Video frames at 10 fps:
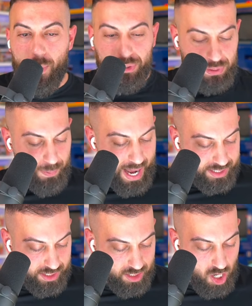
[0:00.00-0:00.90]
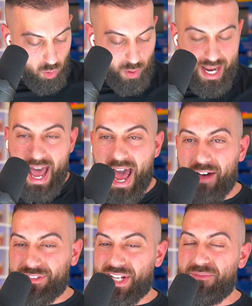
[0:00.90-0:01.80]
booster packs to go. We
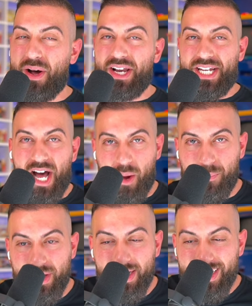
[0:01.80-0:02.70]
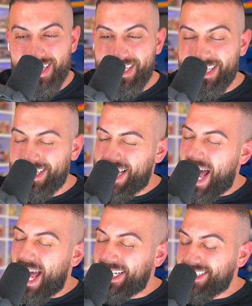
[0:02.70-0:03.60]
have somebody up
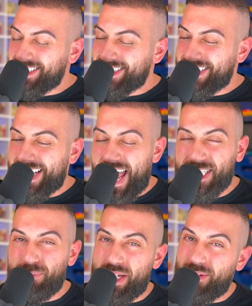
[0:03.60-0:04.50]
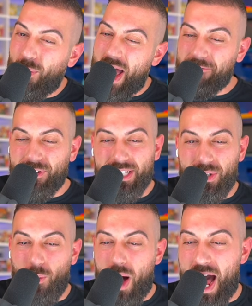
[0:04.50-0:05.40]
that has been away for a
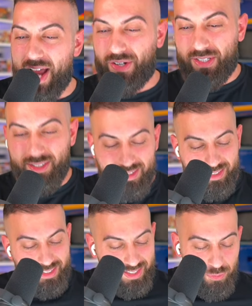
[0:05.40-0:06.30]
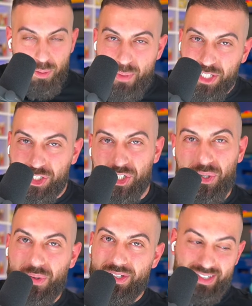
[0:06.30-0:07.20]
little while. We missed
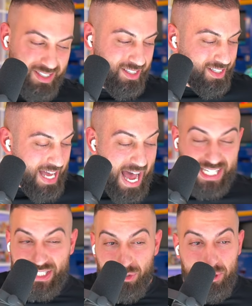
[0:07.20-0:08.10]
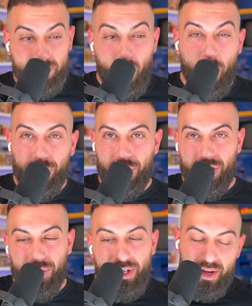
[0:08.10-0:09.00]
you. Actually, we missed both of
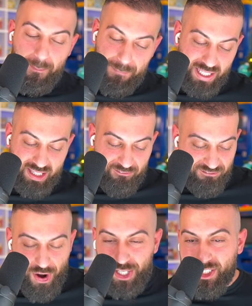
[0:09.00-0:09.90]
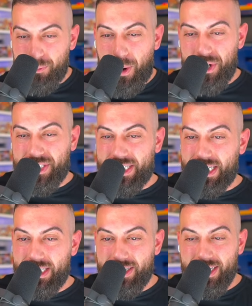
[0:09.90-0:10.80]
you. But the first
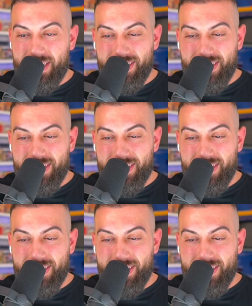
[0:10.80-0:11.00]
person